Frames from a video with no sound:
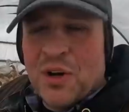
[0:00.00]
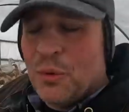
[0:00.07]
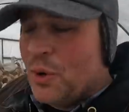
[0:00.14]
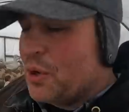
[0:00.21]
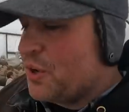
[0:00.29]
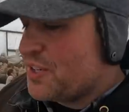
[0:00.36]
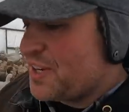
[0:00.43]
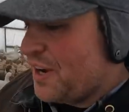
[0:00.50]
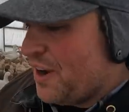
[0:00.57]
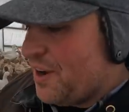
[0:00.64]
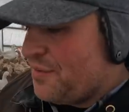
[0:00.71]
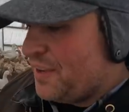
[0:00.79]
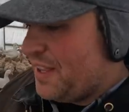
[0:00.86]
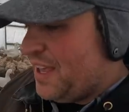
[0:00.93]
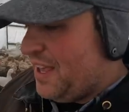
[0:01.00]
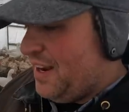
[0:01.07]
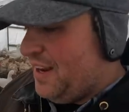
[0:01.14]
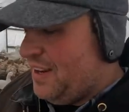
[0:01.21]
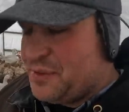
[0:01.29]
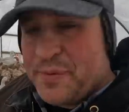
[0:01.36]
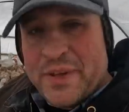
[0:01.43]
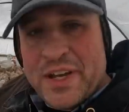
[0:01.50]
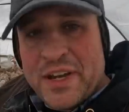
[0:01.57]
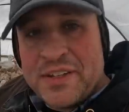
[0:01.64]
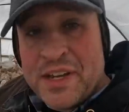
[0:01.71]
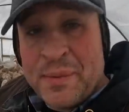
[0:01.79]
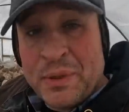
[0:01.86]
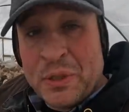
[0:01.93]
You know, one question I often get is
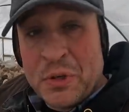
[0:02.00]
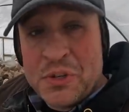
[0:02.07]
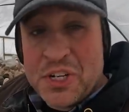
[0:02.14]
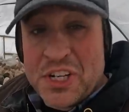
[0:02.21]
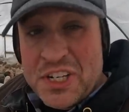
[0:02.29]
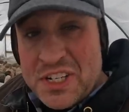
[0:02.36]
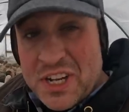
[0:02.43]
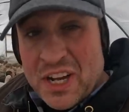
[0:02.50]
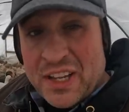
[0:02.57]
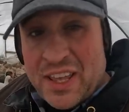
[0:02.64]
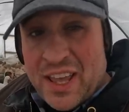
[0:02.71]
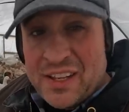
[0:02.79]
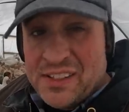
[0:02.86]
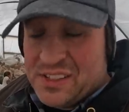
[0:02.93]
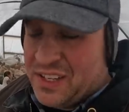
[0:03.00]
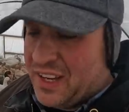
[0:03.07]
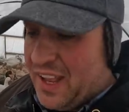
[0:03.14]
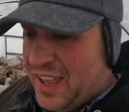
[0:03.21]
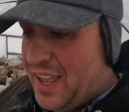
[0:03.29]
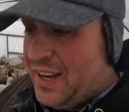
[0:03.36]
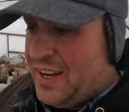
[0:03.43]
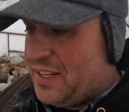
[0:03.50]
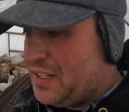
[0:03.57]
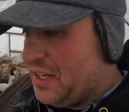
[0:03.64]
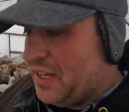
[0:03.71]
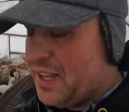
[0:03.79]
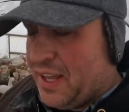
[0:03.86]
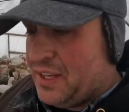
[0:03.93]
because I'm allergic to duck eggs, like I can't eat
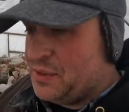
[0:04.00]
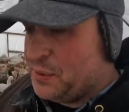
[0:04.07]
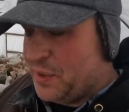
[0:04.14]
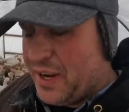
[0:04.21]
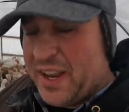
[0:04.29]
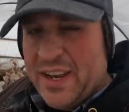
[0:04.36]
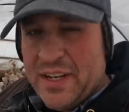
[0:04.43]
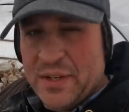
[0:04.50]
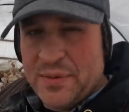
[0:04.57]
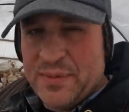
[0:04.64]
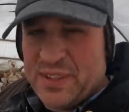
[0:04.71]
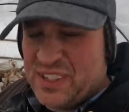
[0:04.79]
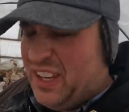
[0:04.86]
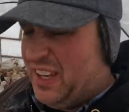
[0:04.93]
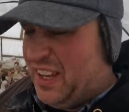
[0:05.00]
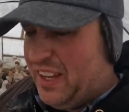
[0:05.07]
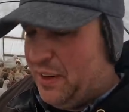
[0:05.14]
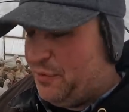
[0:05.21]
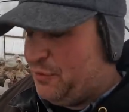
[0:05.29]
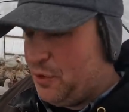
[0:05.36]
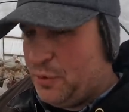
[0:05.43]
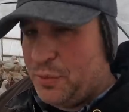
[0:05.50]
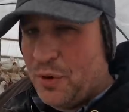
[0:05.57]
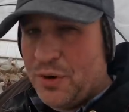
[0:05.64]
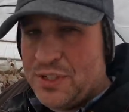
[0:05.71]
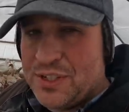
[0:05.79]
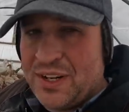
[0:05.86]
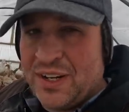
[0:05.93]
duck eggs, when I eat them, it's like I get food
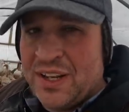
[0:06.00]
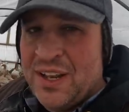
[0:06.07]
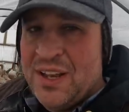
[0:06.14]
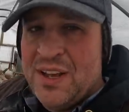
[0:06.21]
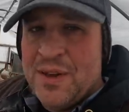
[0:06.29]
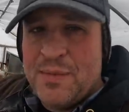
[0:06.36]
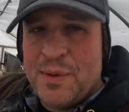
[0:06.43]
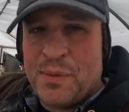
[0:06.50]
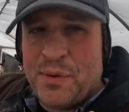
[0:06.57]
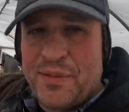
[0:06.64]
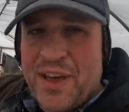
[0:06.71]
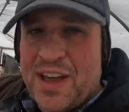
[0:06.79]
poisoning. People have